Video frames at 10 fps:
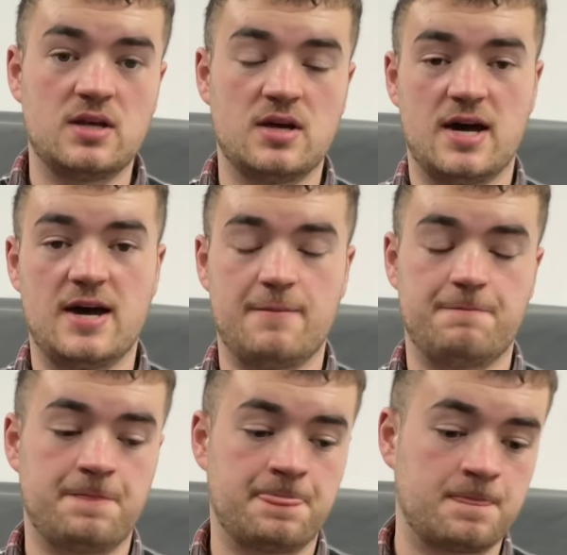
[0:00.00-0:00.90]

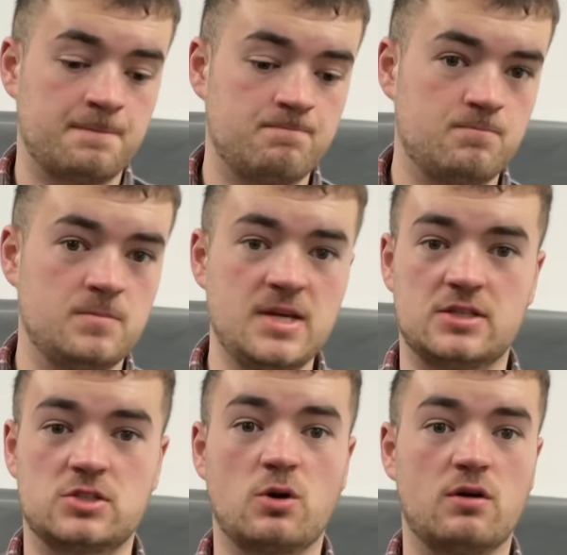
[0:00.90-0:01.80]
Yeah,
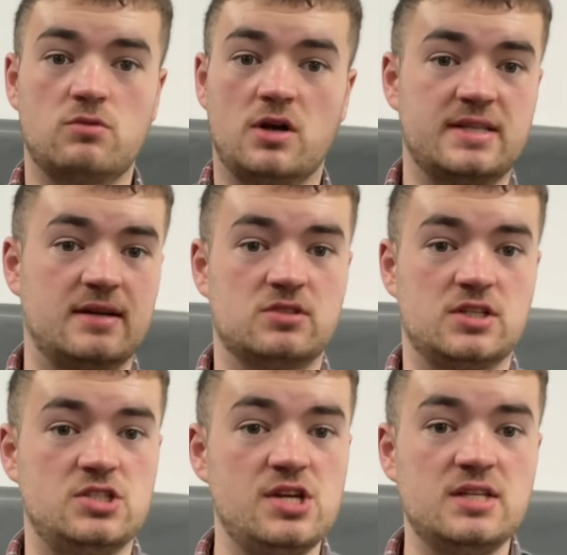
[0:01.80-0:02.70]
so I've worked down to
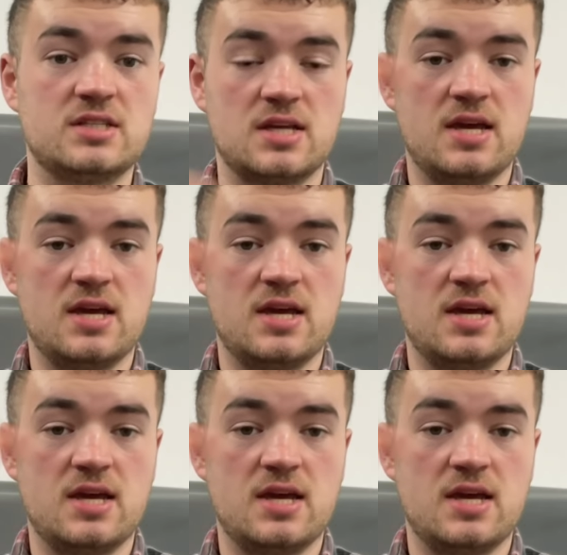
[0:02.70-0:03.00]
jeans,